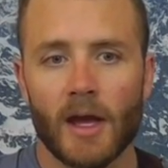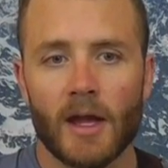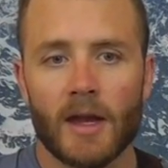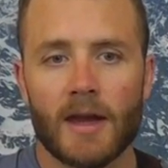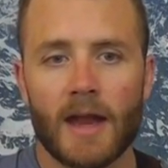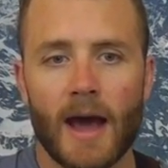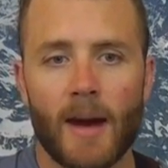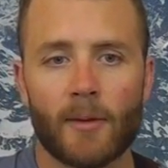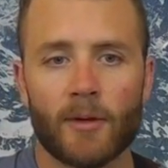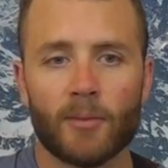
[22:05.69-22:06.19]

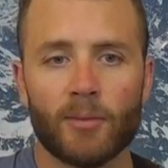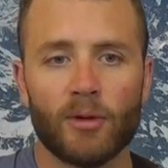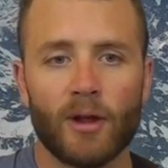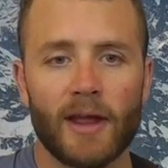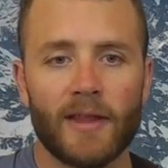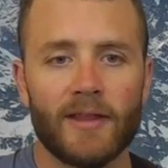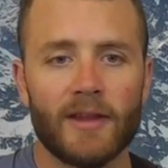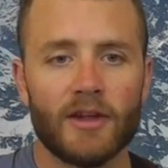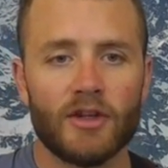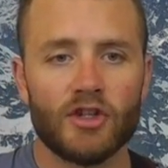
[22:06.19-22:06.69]
Now I'm going to
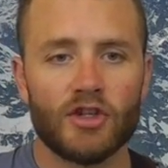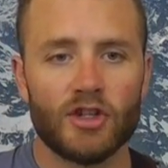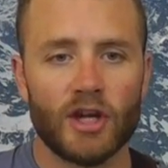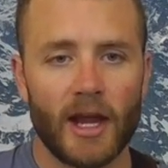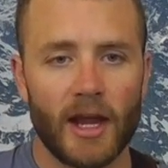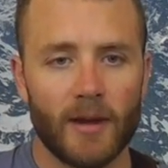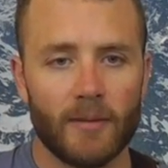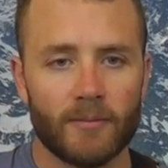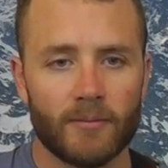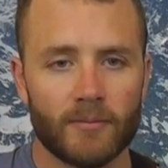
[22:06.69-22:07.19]
play this
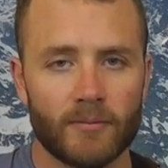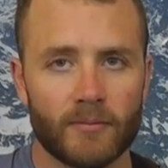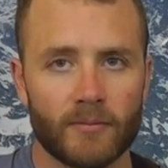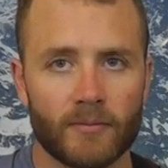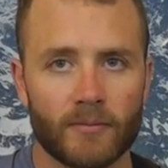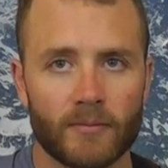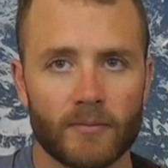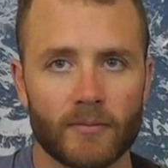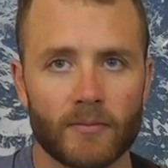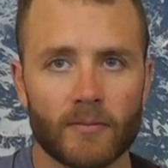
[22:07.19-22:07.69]
shape,
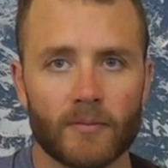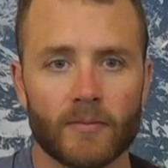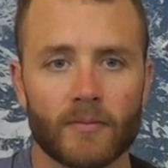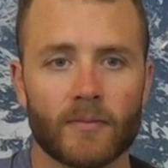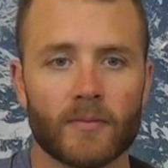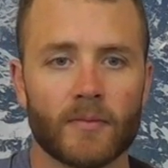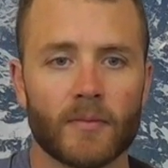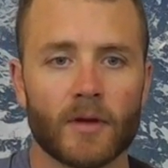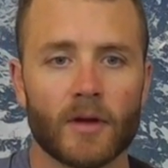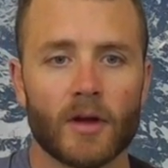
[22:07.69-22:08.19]

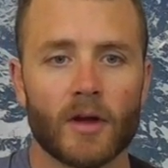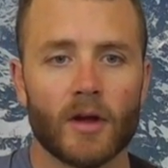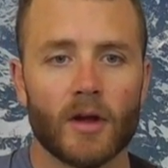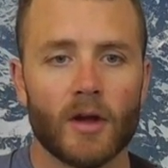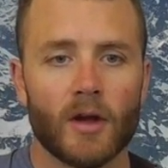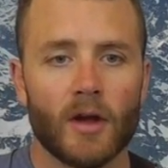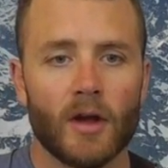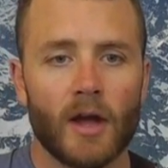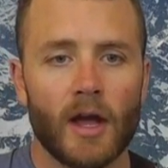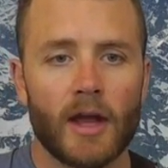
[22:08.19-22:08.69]

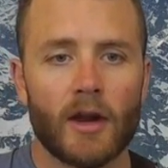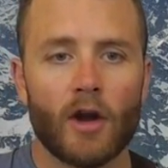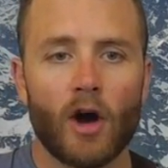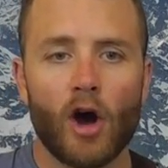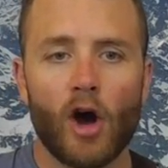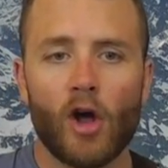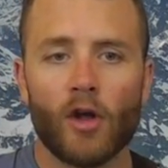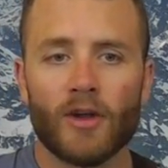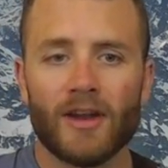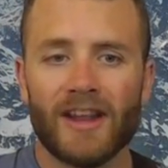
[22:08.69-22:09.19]
and
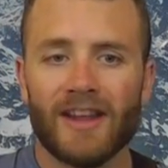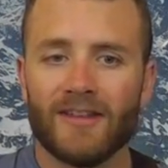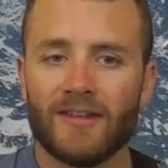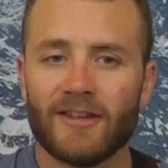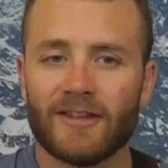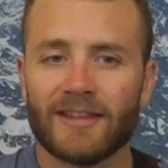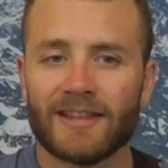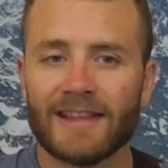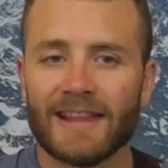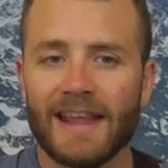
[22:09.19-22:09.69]
all it
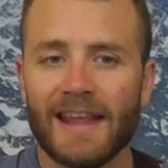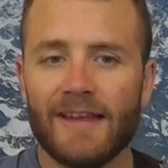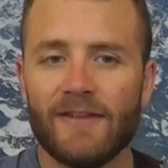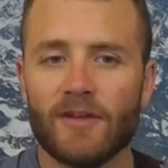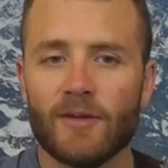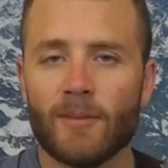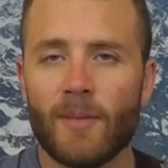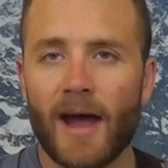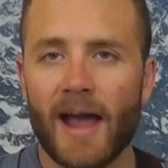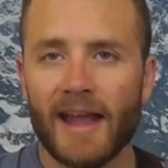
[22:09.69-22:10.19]
is
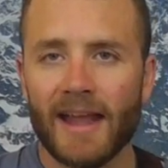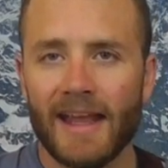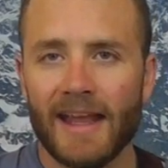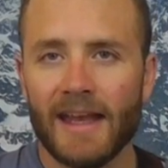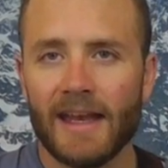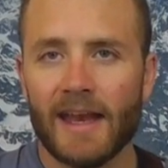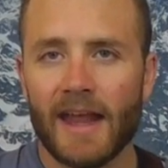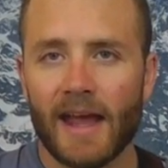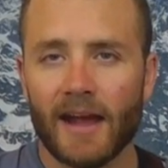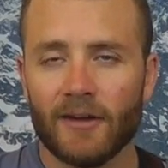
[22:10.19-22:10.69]
leaving my
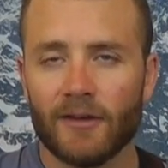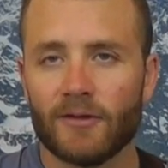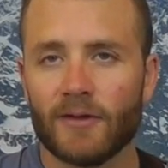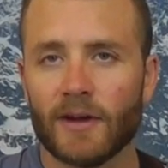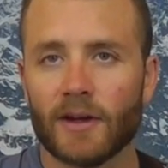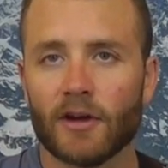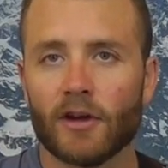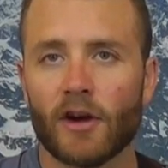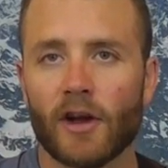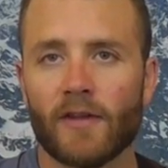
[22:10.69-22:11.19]
index
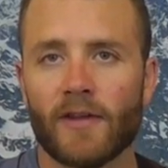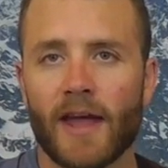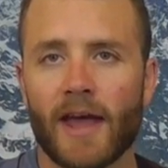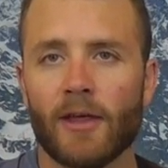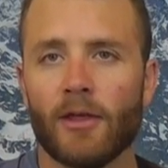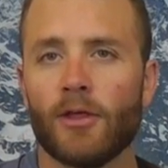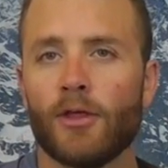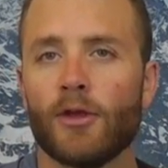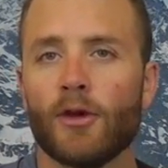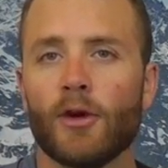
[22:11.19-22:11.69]
finger on
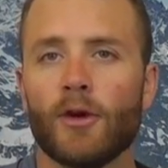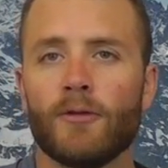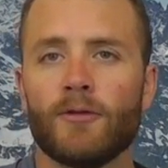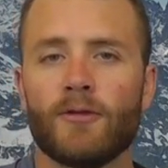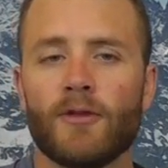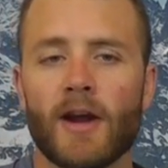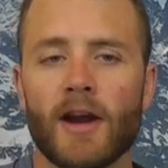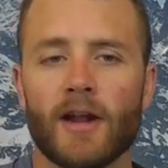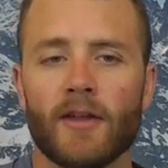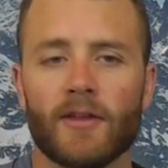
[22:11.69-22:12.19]
that 3rd
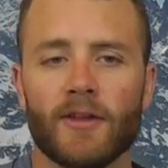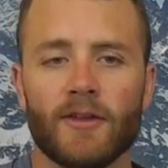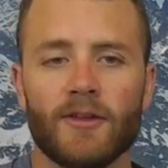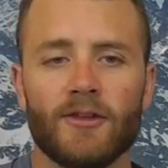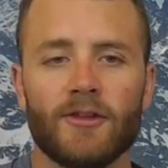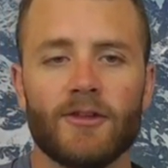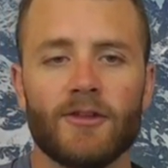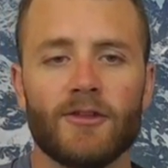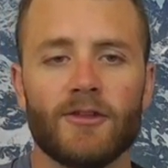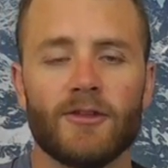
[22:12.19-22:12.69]
fret on the
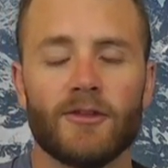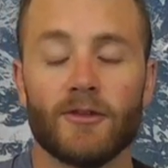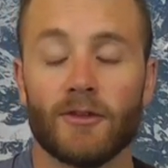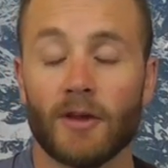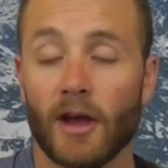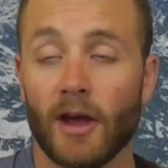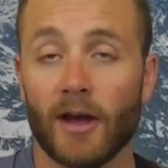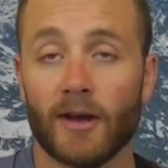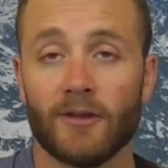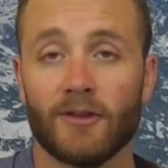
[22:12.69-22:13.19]

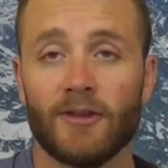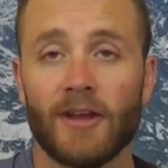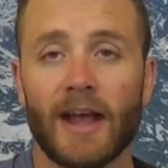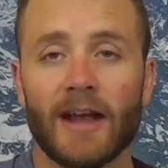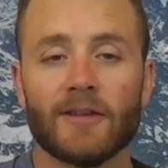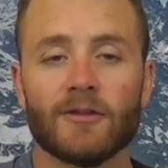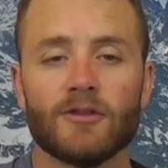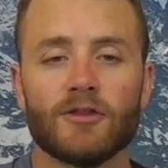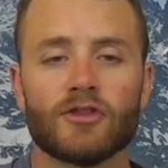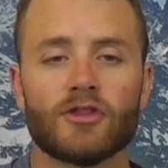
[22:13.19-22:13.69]

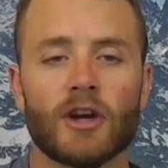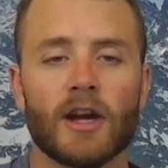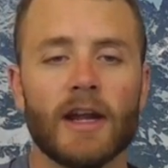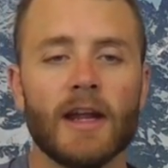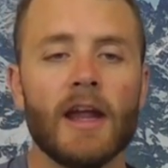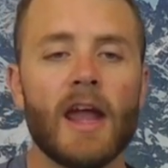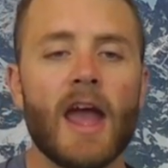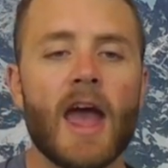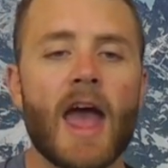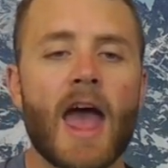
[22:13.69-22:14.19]
2nd
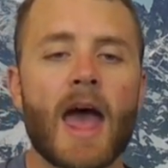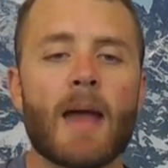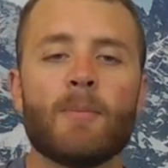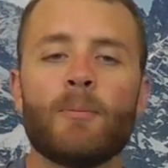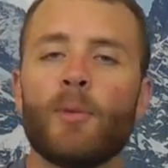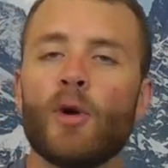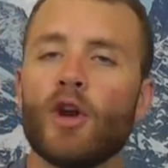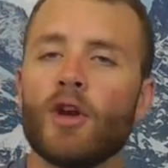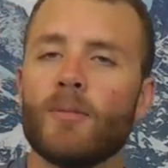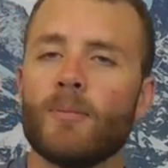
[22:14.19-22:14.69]
string and
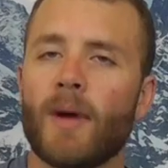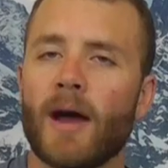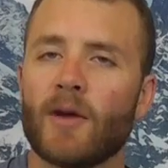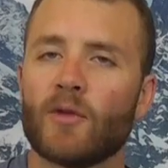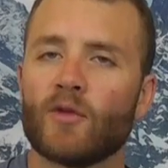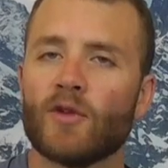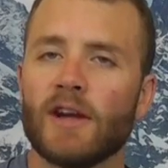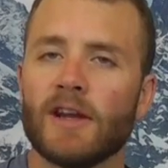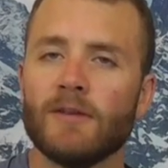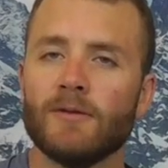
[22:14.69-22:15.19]
putting my
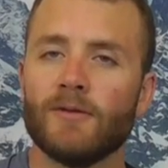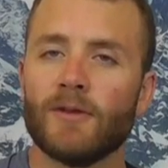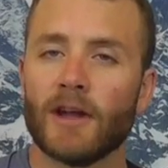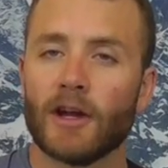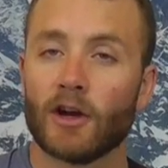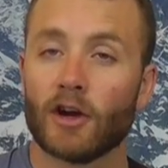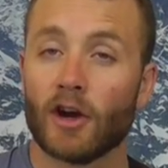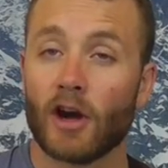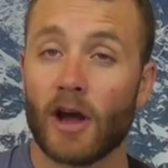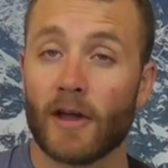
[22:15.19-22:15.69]
ring
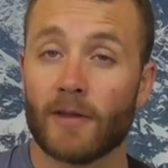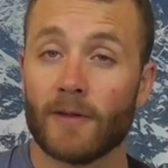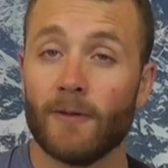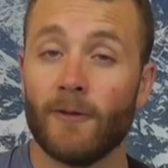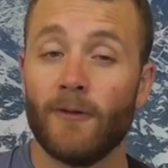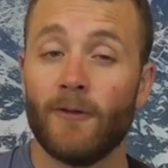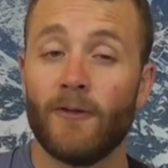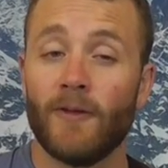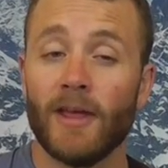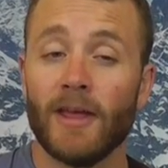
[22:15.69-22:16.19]
finger on the
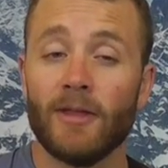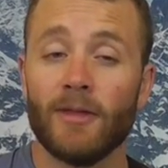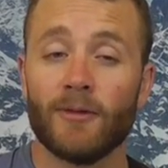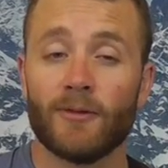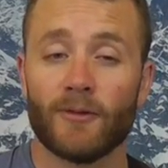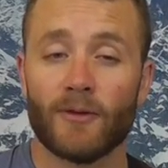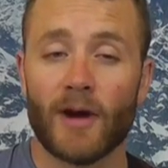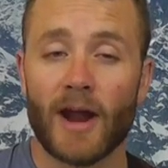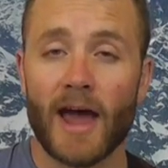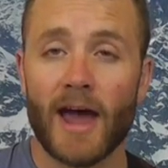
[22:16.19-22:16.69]
5th
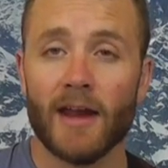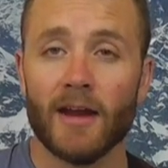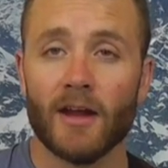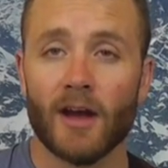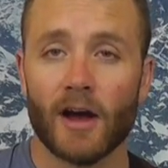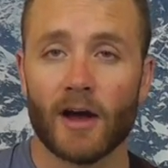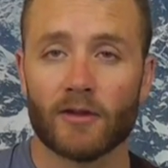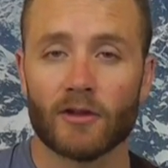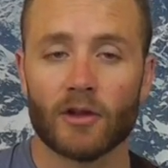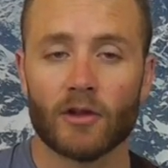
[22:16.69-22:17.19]
fret
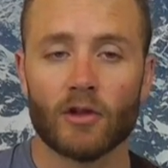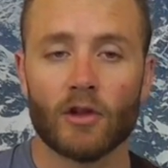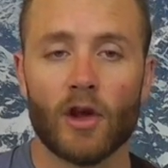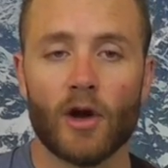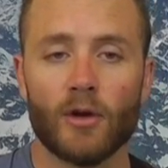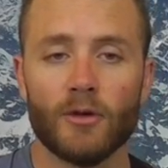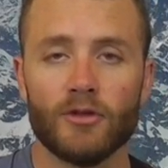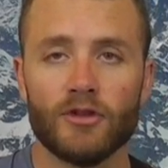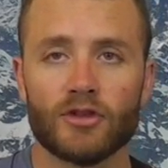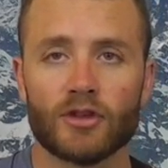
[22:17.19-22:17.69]
on the
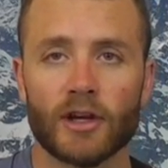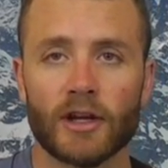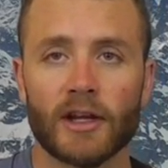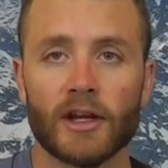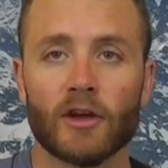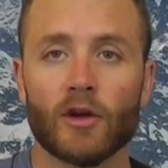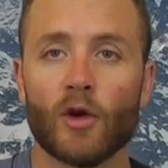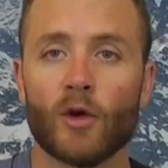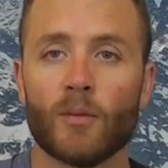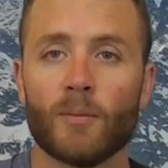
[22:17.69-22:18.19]
low string
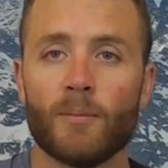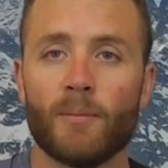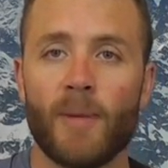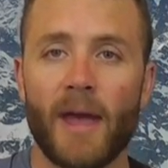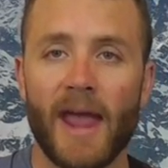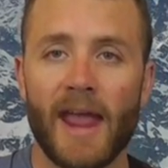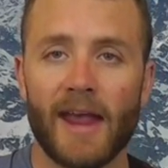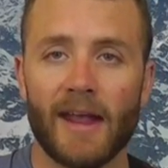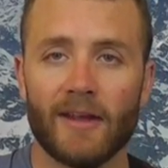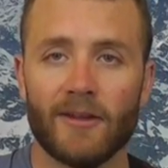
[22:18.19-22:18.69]
and going
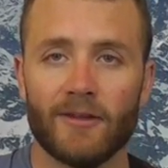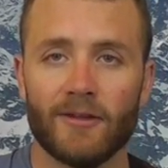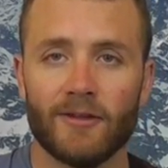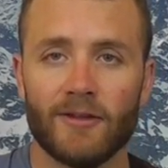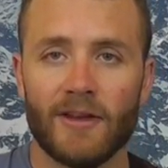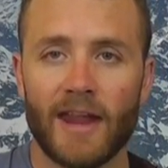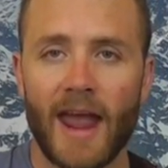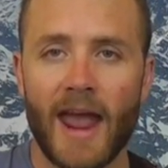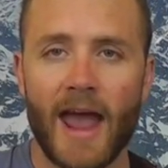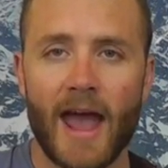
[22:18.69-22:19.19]
bass
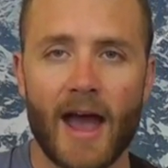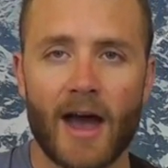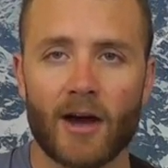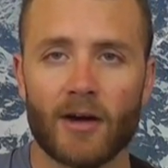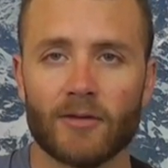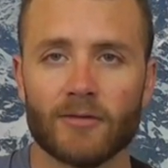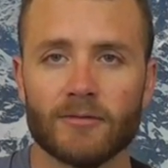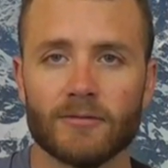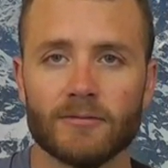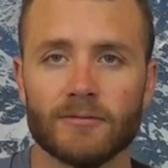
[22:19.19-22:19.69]
down.